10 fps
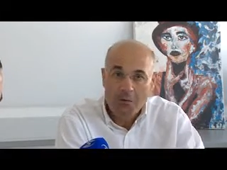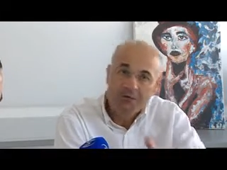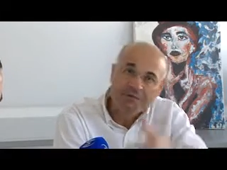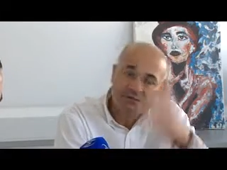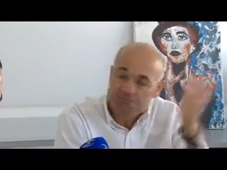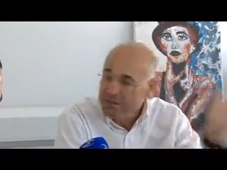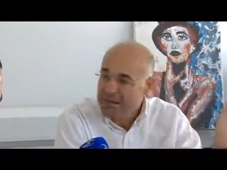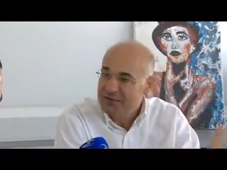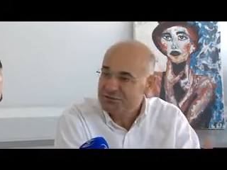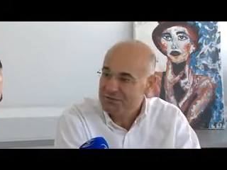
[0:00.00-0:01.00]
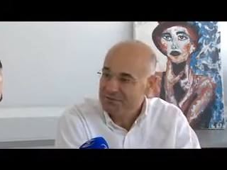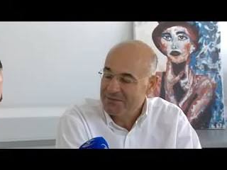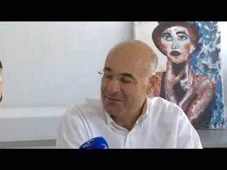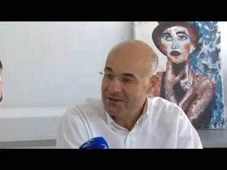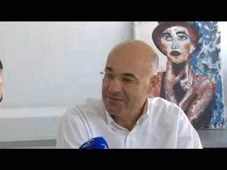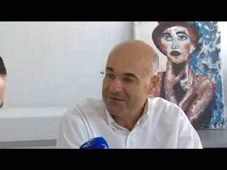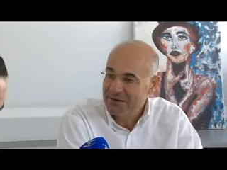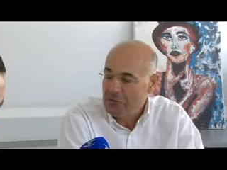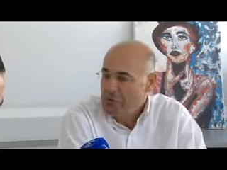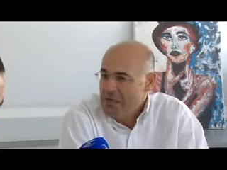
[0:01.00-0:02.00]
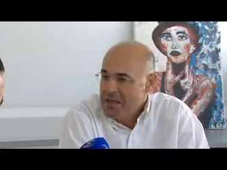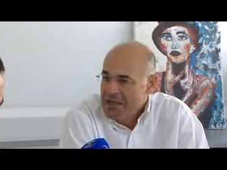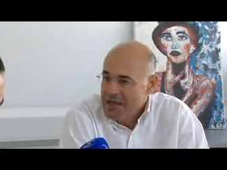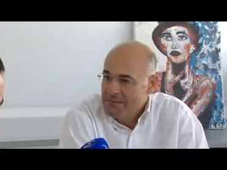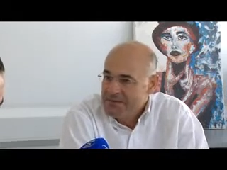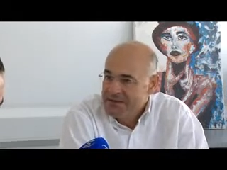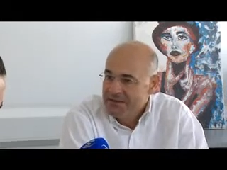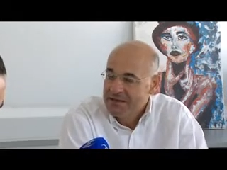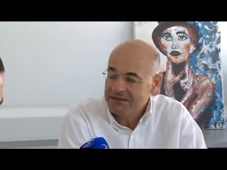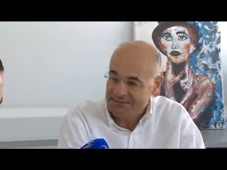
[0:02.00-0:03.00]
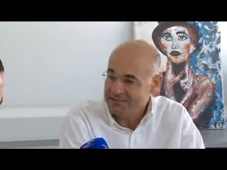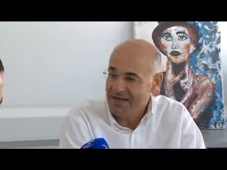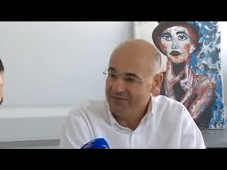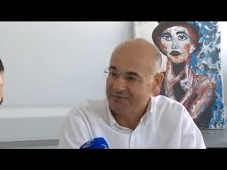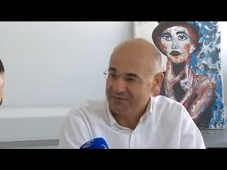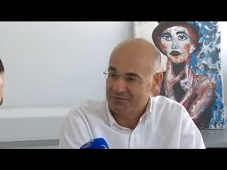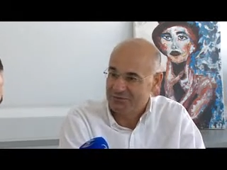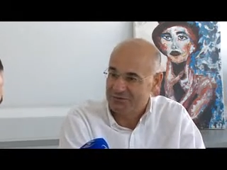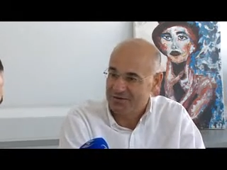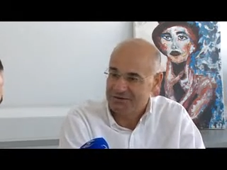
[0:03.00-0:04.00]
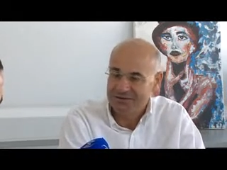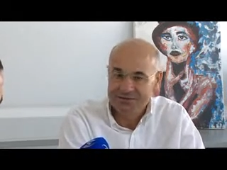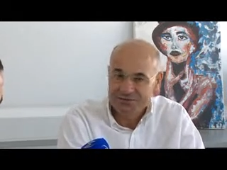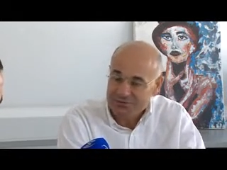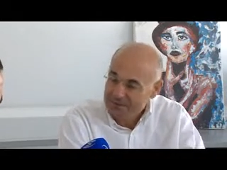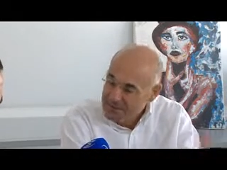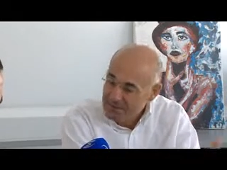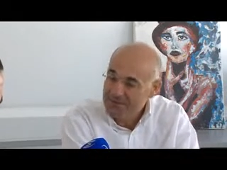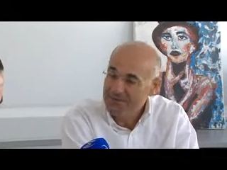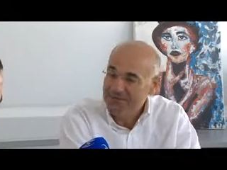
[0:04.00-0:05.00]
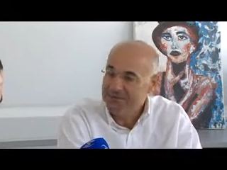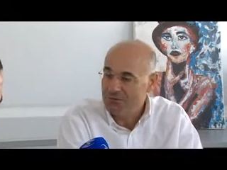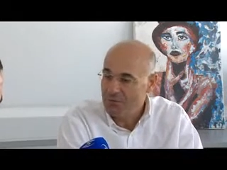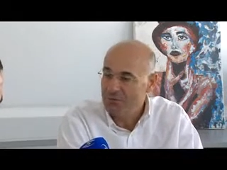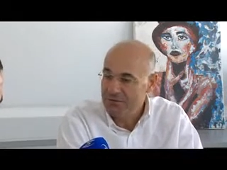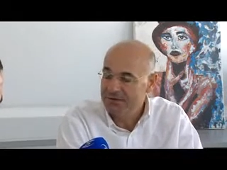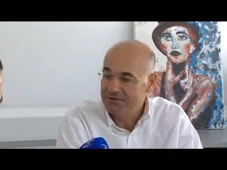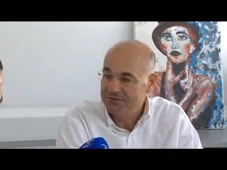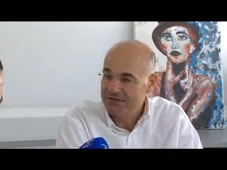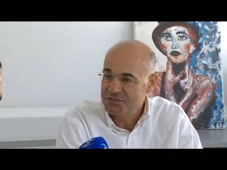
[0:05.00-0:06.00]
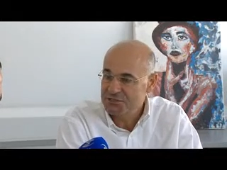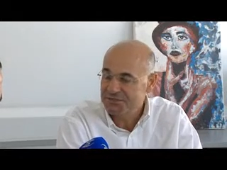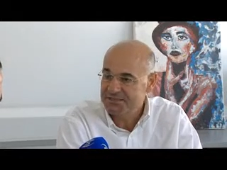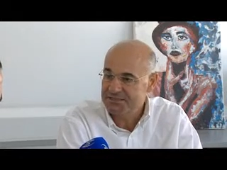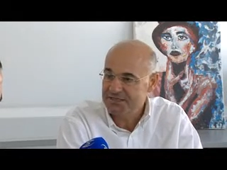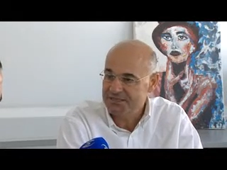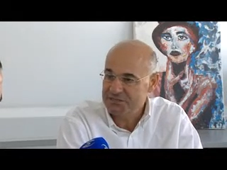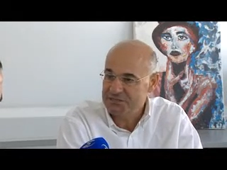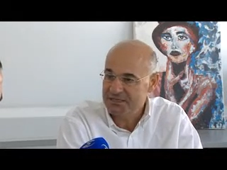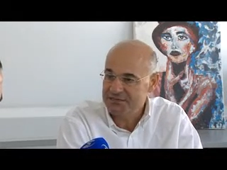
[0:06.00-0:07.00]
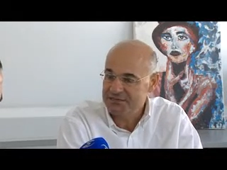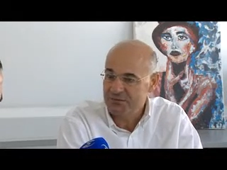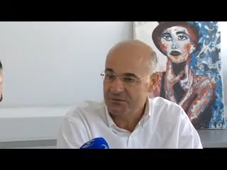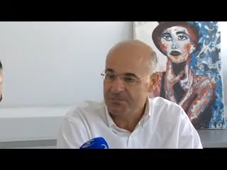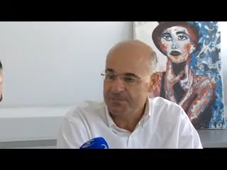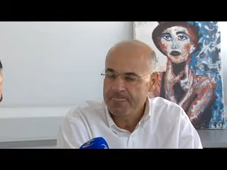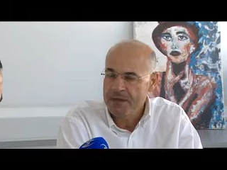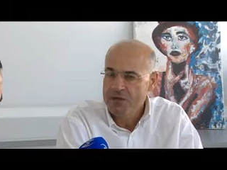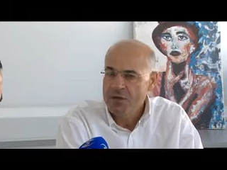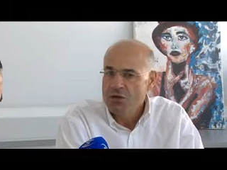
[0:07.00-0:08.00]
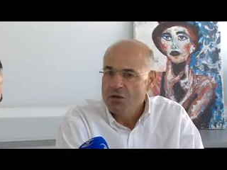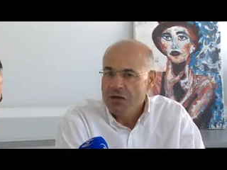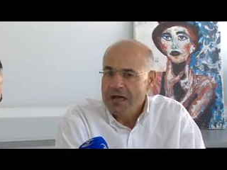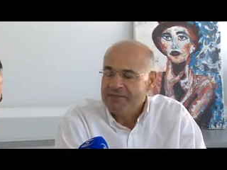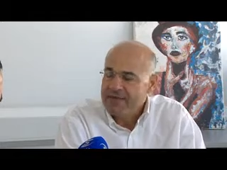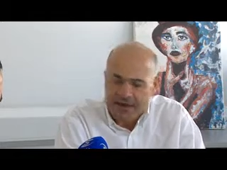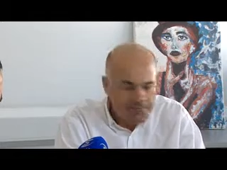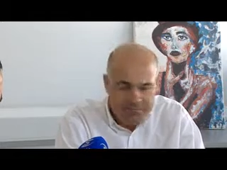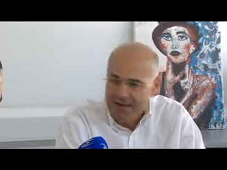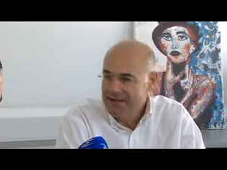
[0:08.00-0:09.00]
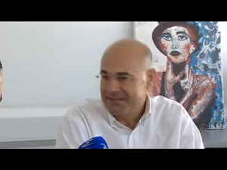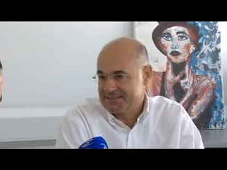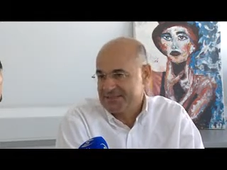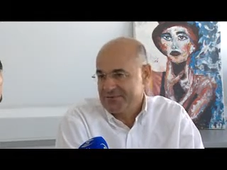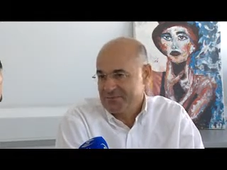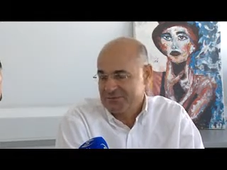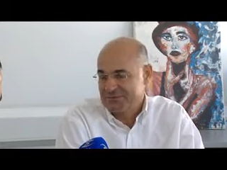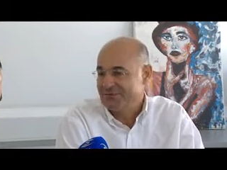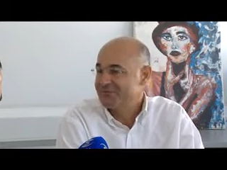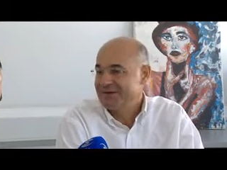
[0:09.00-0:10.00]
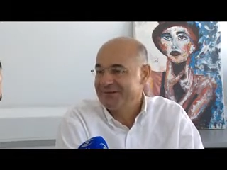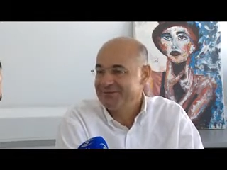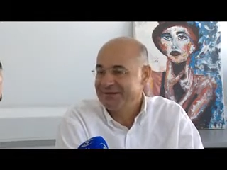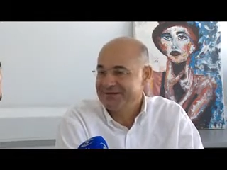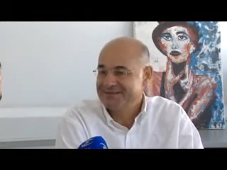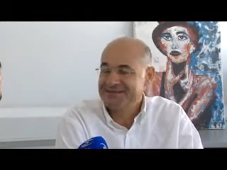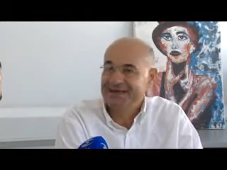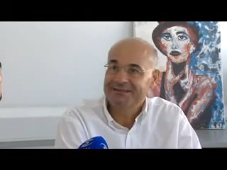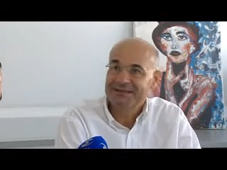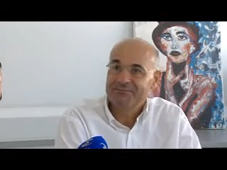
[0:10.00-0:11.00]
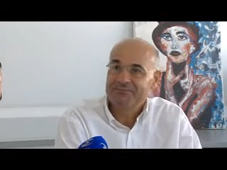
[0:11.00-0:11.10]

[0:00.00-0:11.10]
when there's billions of people out there who may help me discover the new drug? So they implemented open innovation as a strategy and so on. There are many examples of companies that,